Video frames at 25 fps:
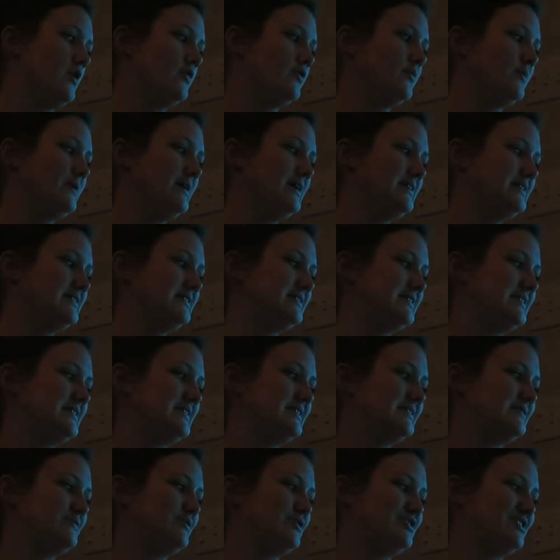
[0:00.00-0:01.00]
The
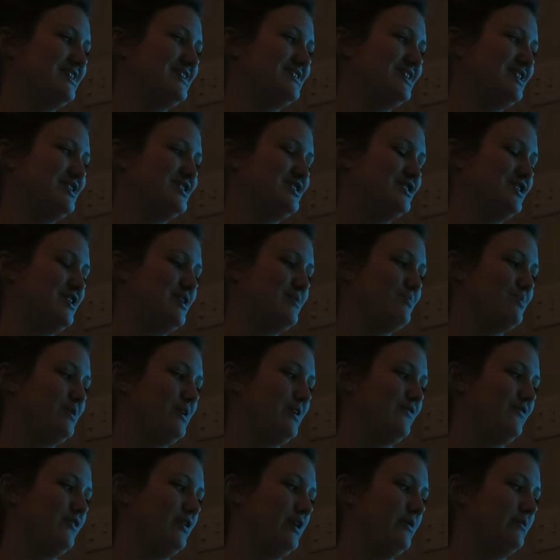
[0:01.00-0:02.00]
weaknesses, which I touched on
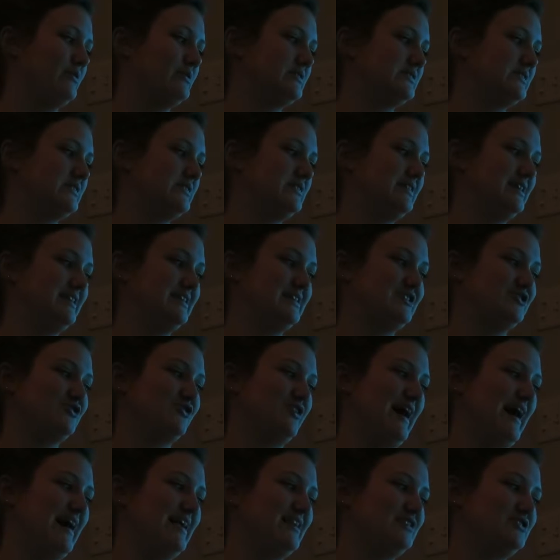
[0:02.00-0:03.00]
briefly, was the
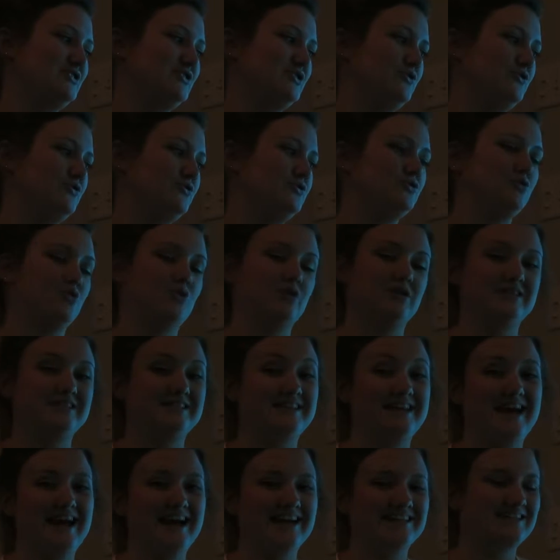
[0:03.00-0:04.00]
initial attitude
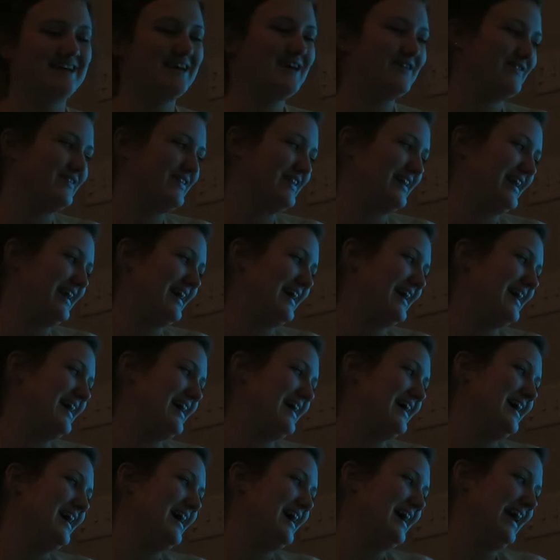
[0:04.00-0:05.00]
towards the activity
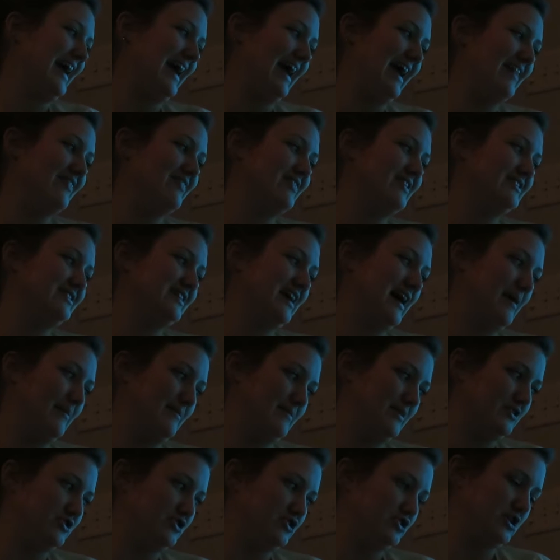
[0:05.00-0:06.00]
and the
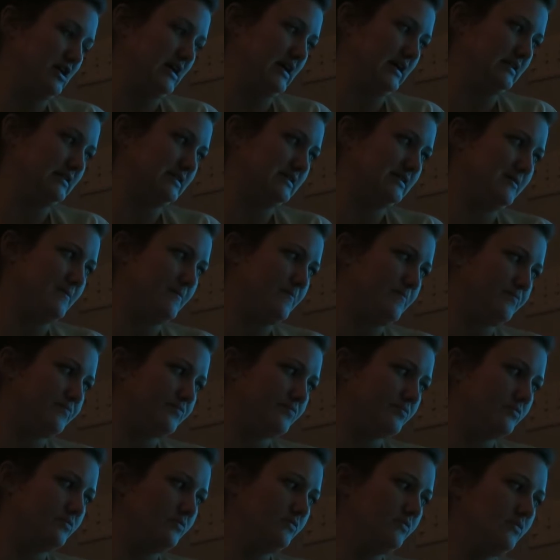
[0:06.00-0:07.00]
time constraints,
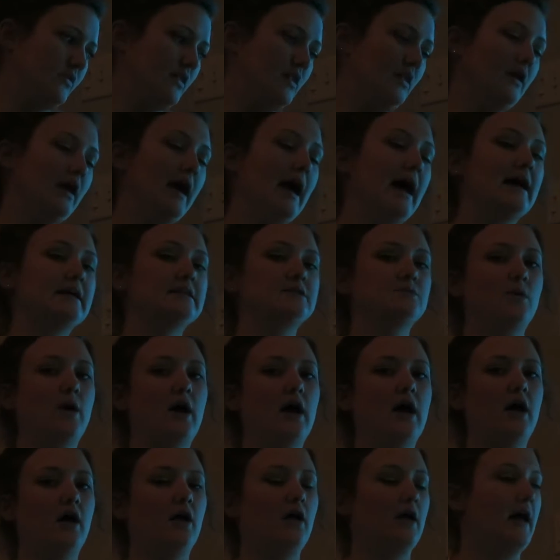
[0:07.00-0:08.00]
as
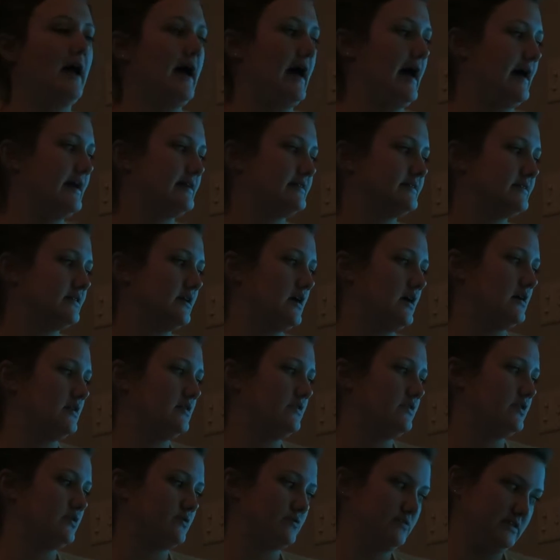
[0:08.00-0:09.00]
well as
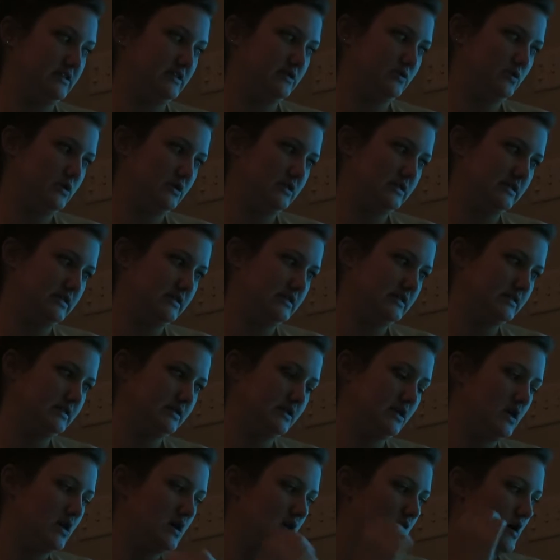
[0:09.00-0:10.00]
the resources.